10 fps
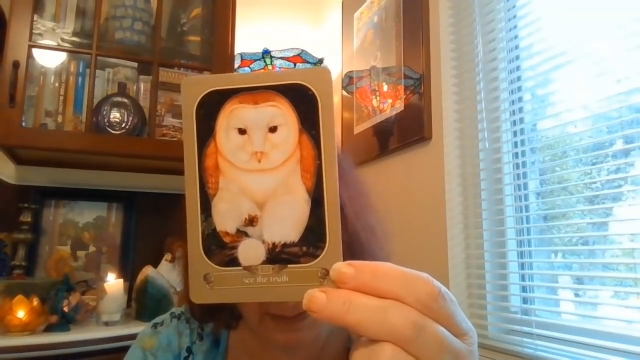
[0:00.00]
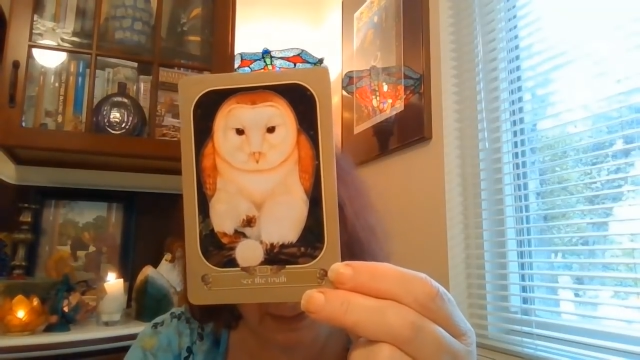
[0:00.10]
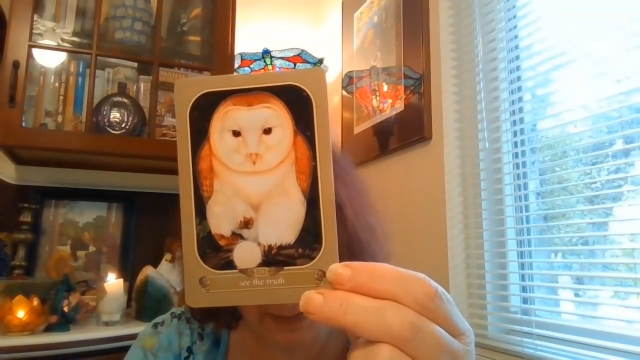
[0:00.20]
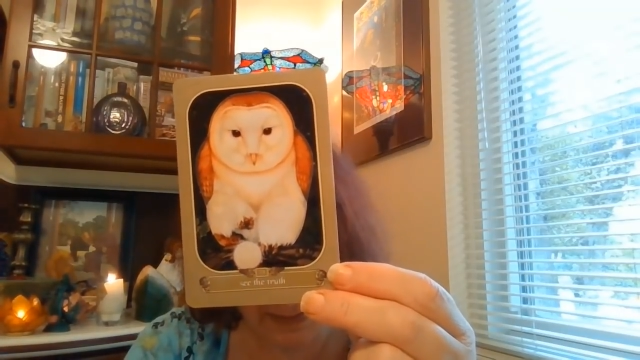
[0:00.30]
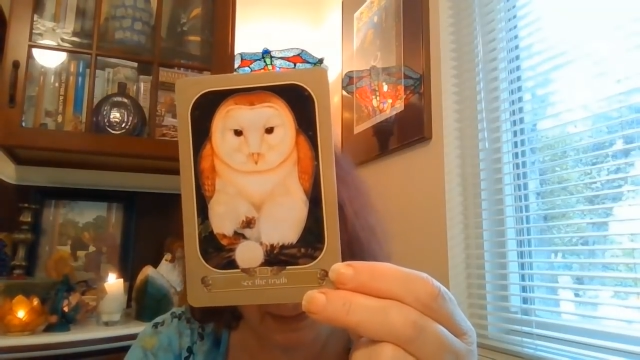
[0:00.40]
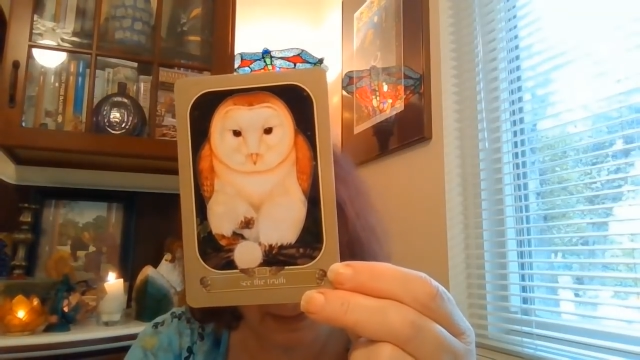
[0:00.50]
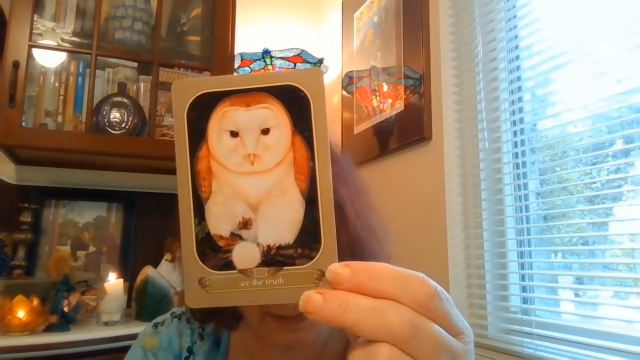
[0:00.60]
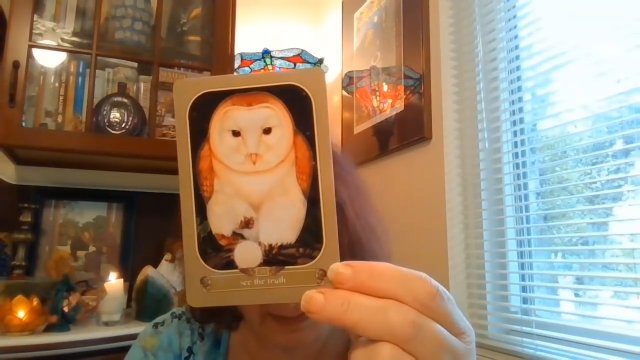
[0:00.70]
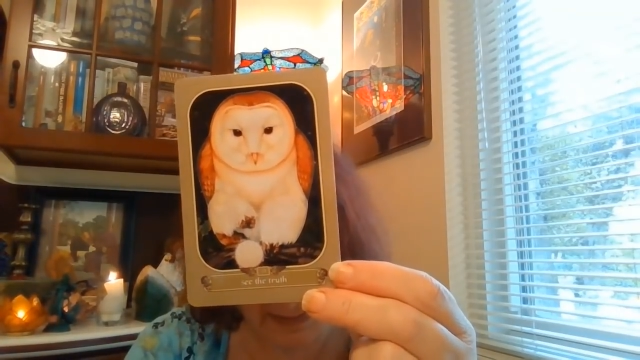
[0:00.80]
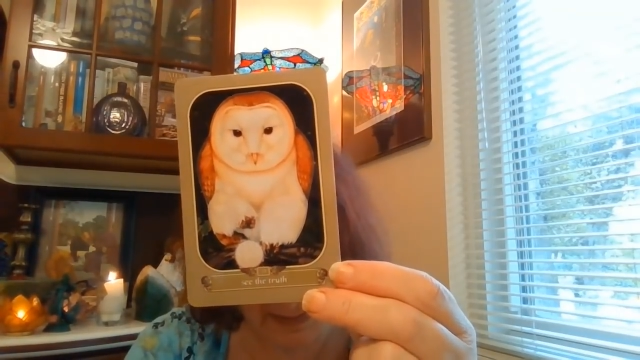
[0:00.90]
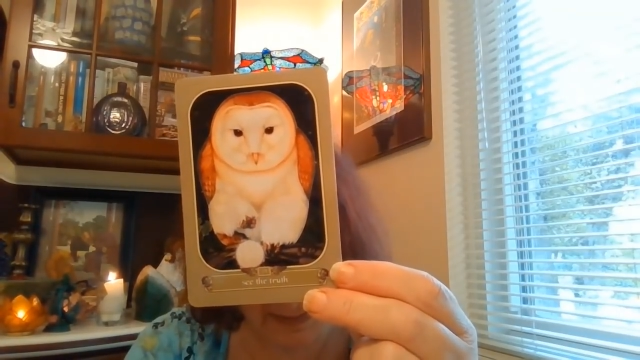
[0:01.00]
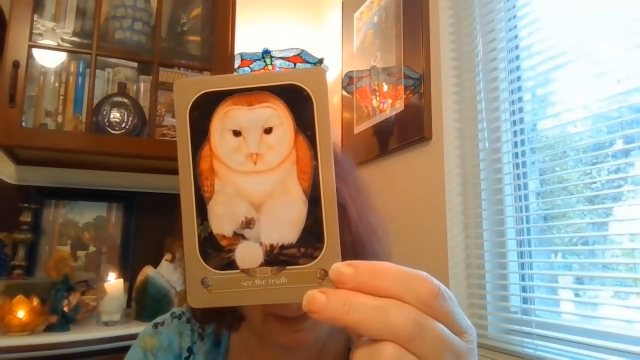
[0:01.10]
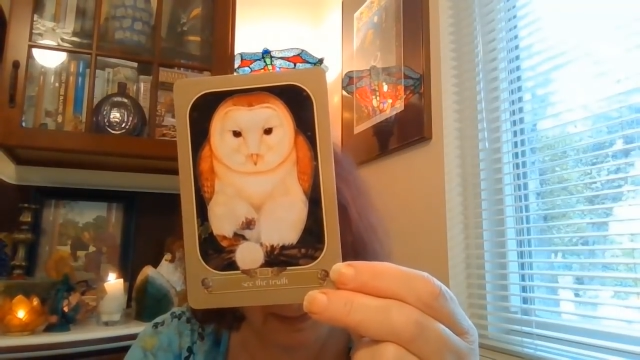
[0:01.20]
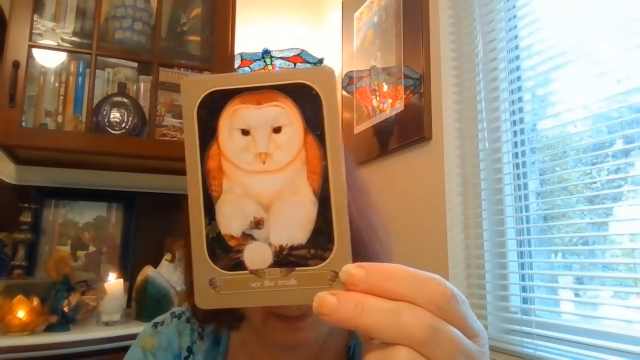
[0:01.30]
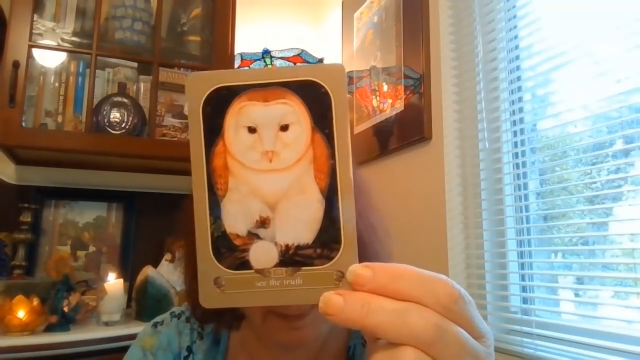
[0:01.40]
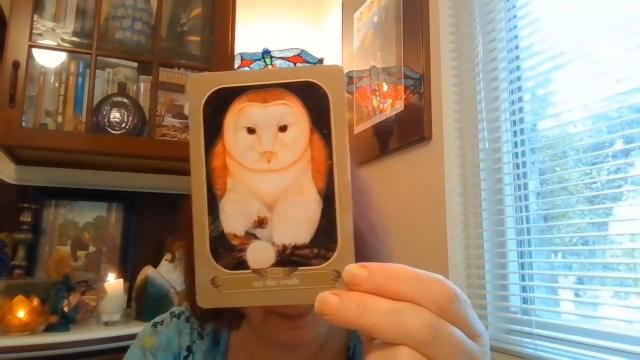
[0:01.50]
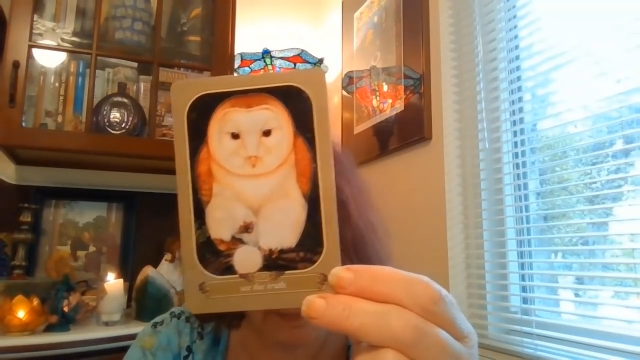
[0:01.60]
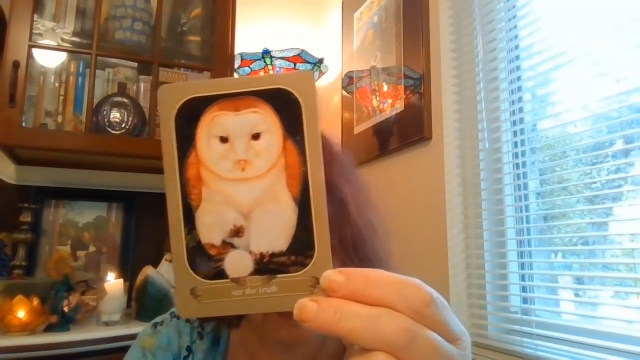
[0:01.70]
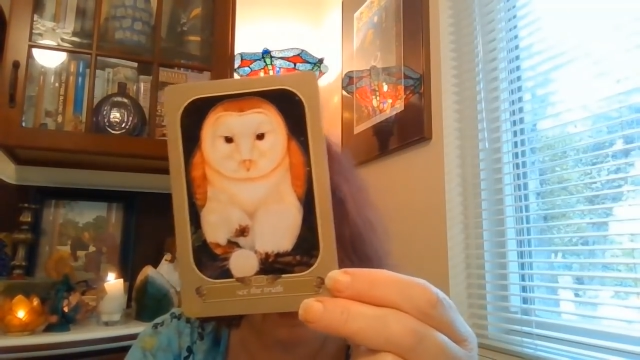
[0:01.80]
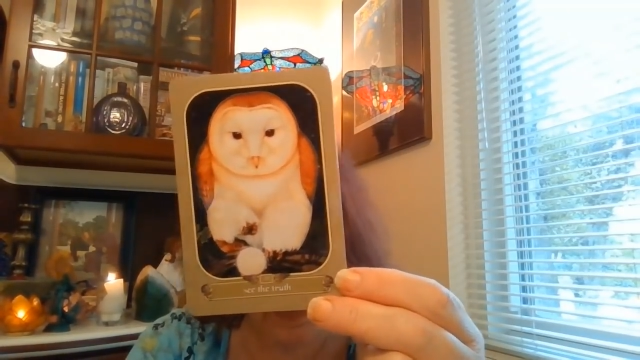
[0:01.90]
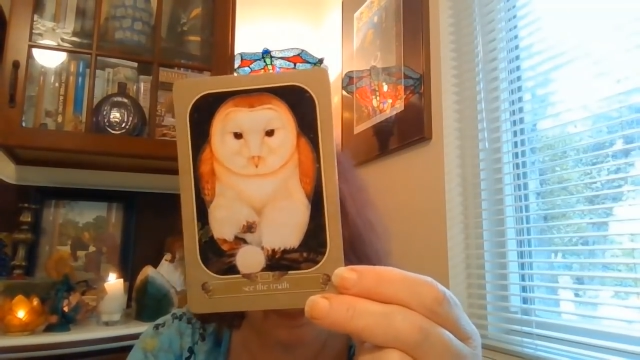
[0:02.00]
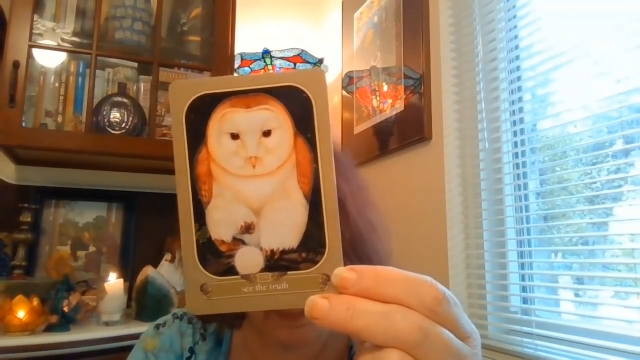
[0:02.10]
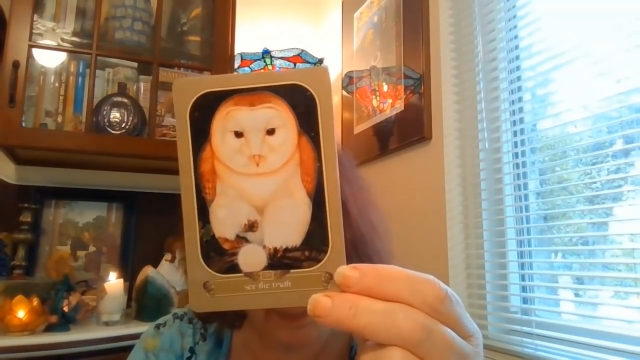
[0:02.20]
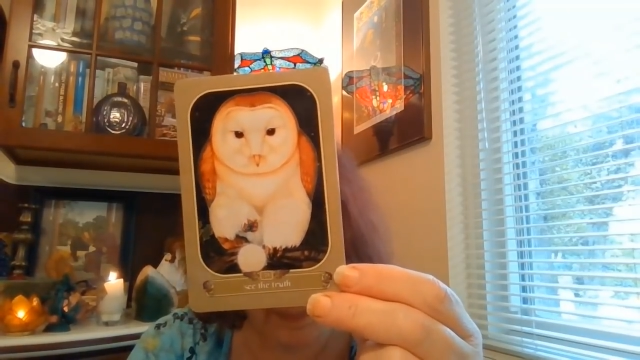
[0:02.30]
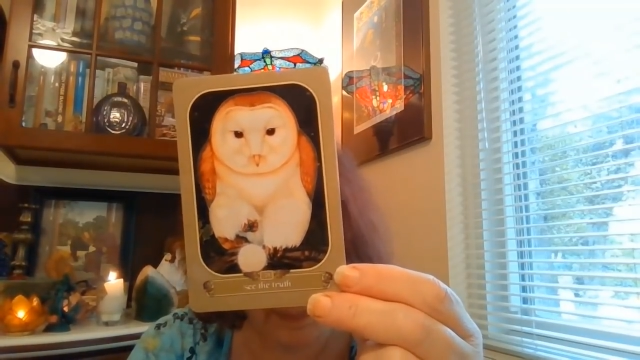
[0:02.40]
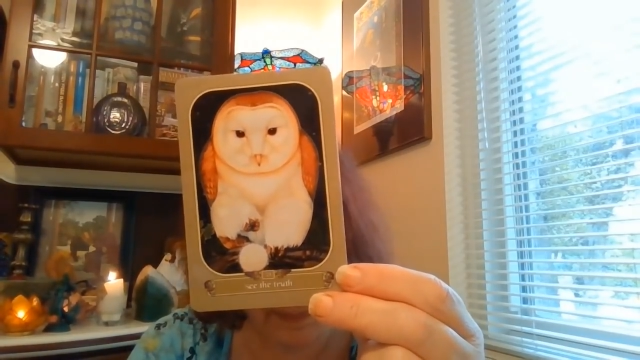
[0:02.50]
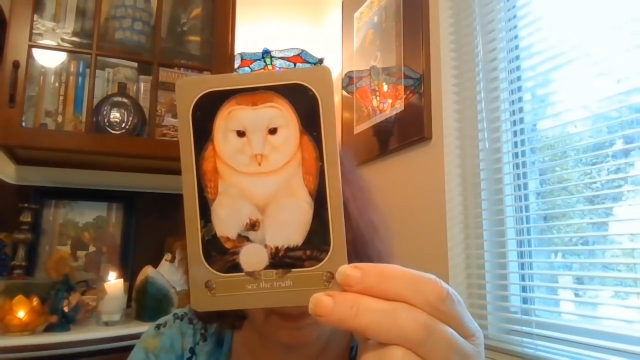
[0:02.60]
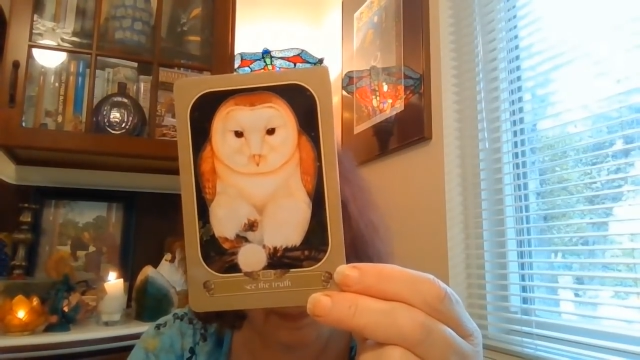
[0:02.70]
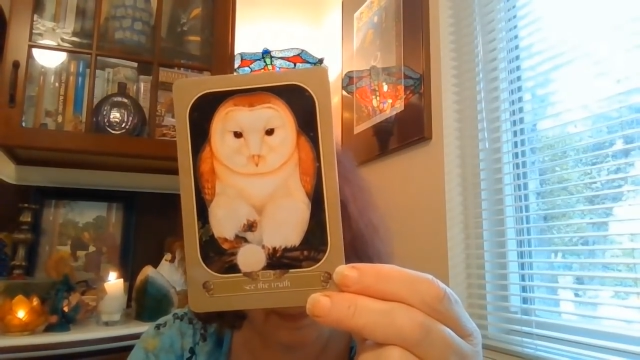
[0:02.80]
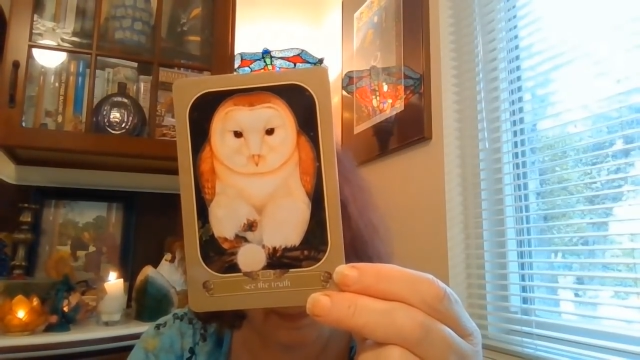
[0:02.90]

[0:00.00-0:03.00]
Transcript: (silence)